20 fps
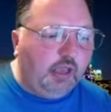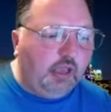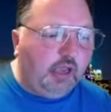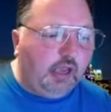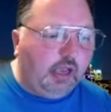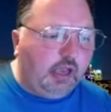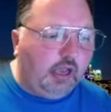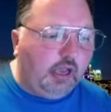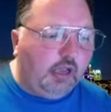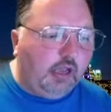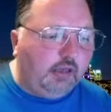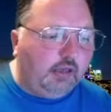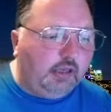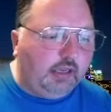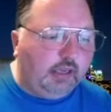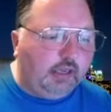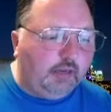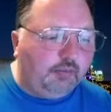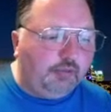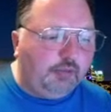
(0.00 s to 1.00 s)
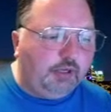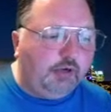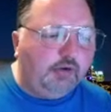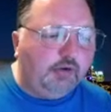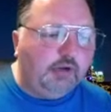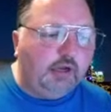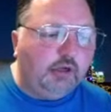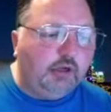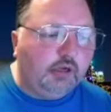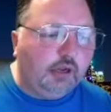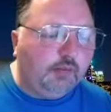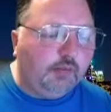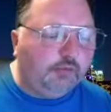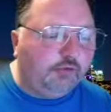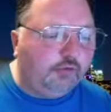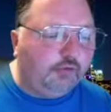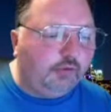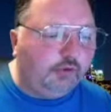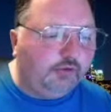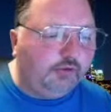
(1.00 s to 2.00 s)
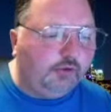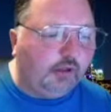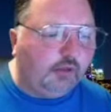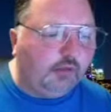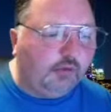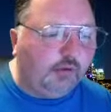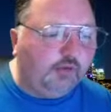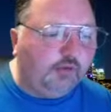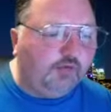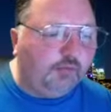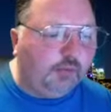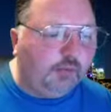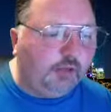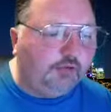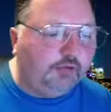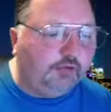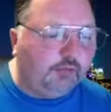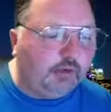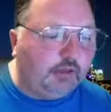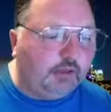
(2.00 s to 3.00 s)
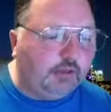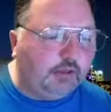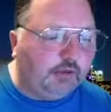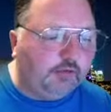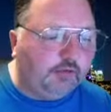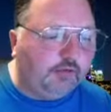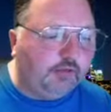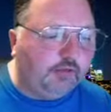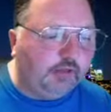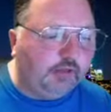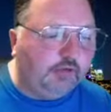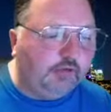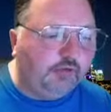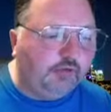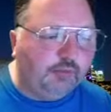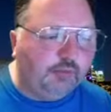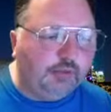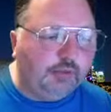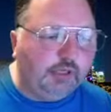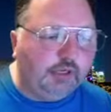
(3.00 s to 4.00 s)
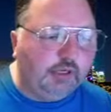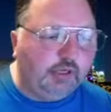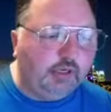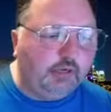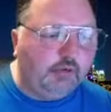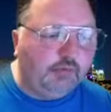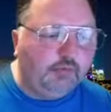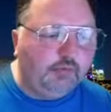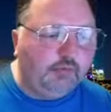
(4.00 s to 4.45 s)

And Peter Dell comes to us all the way from Australia, so thanks for being here.